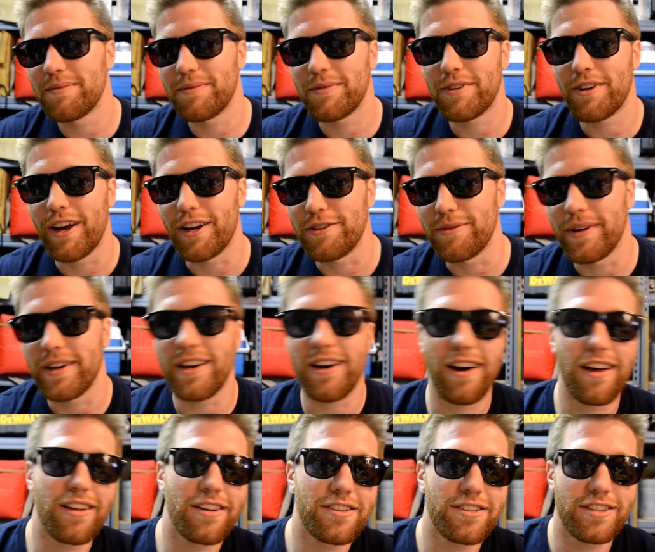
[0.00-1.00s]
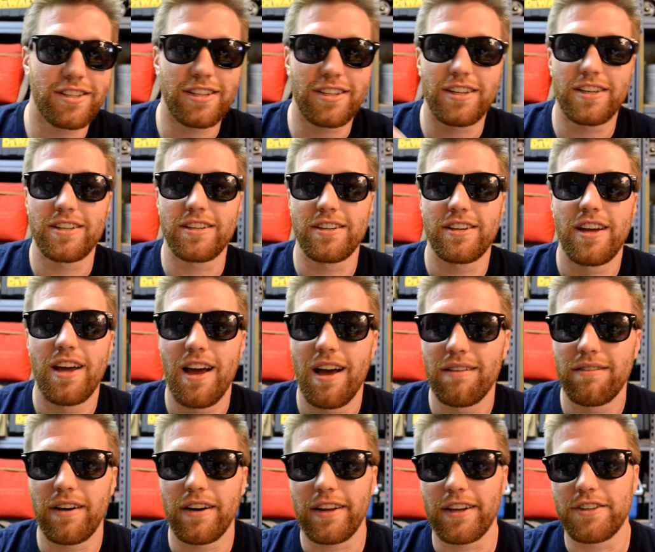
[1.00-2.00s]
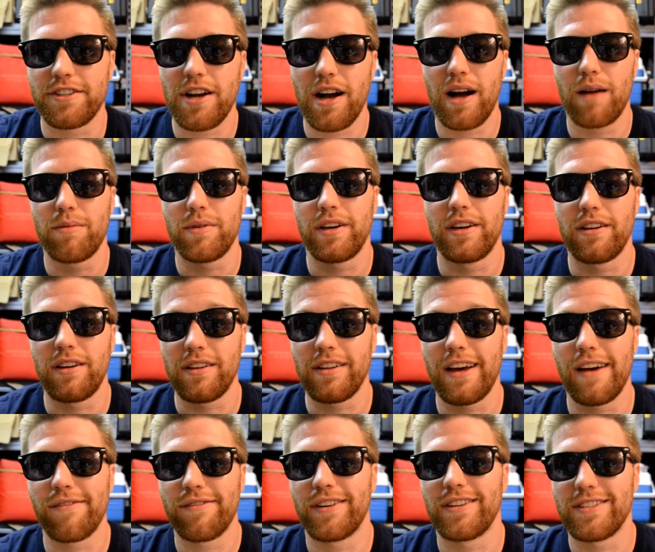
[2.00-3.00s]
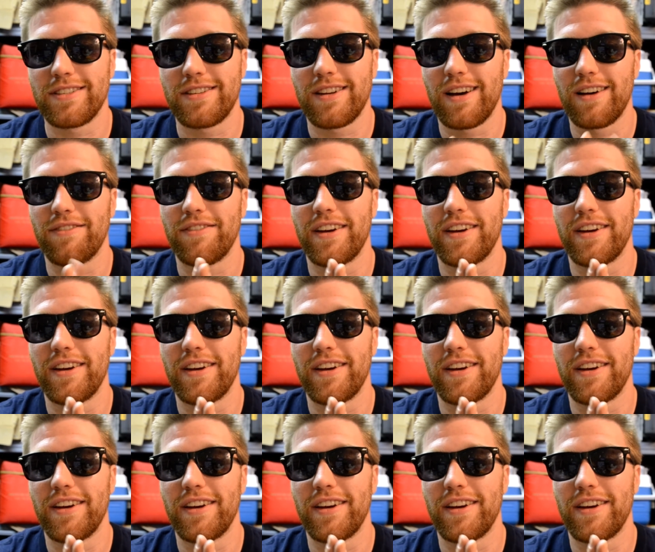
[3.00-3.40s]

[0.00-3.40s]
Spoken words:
graduating college to finding a job and all that fun stuff,